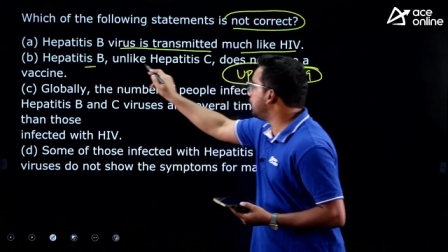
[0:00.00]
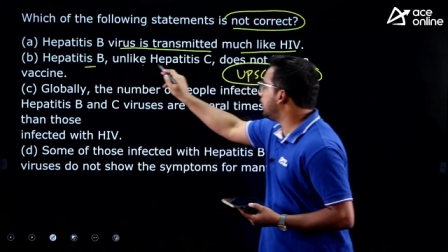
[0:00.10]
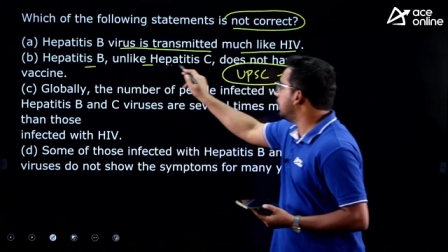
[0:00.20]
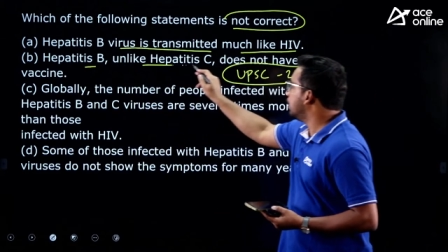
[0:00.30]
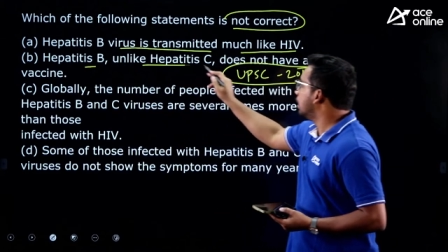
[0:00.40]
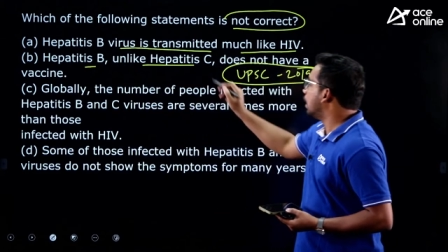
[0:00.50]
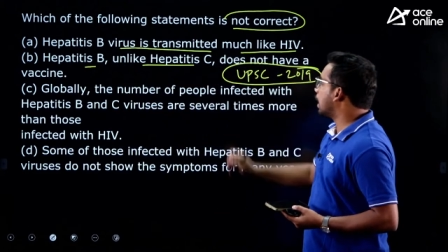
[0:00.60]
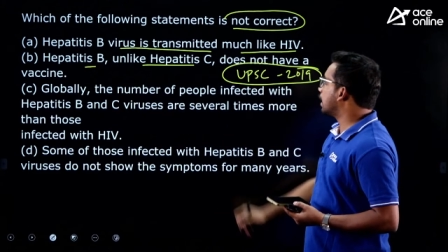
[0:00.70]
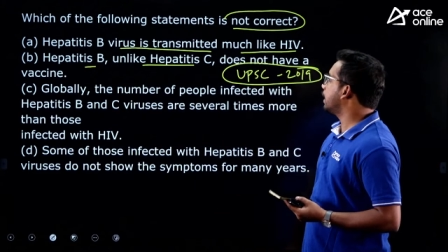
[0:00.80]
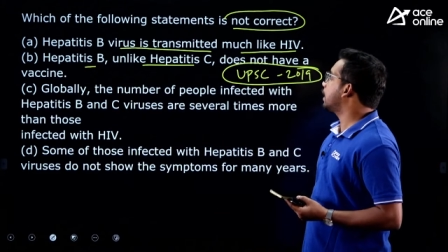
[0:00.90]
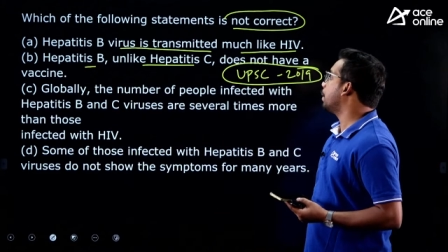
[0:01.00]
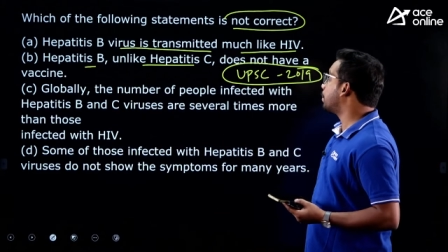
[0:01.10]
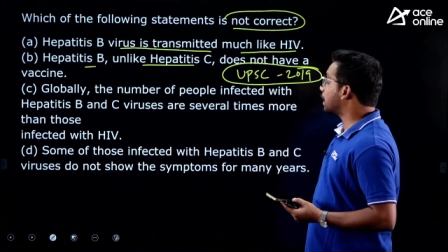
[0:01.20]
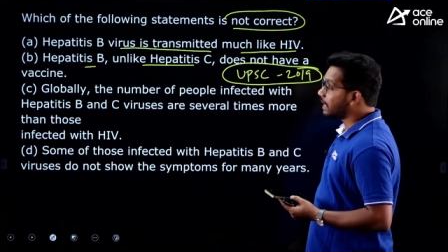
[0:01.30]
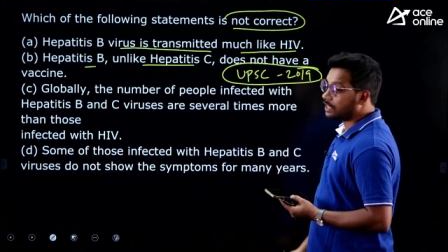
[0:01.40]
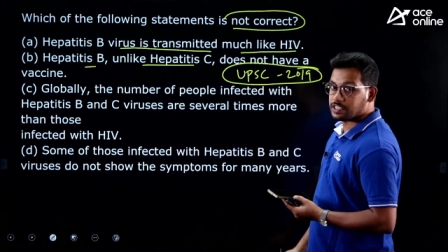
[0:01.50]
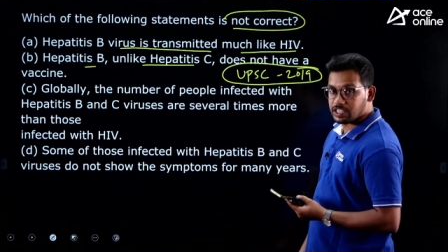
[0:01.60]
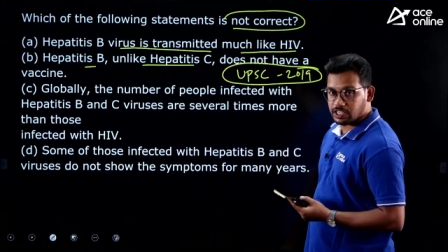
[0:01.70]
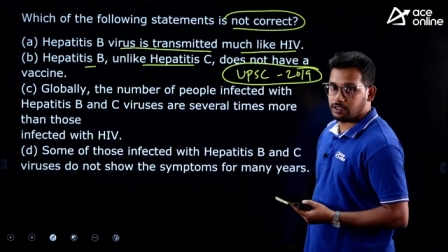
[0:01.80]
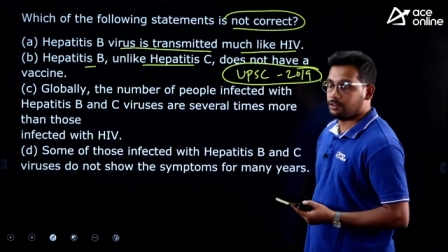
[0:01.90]
B unlike hepatitis
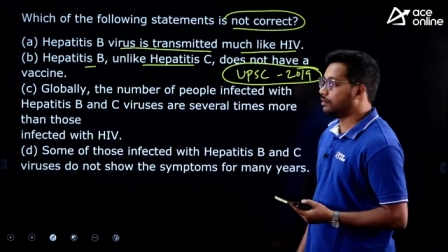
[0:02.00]
C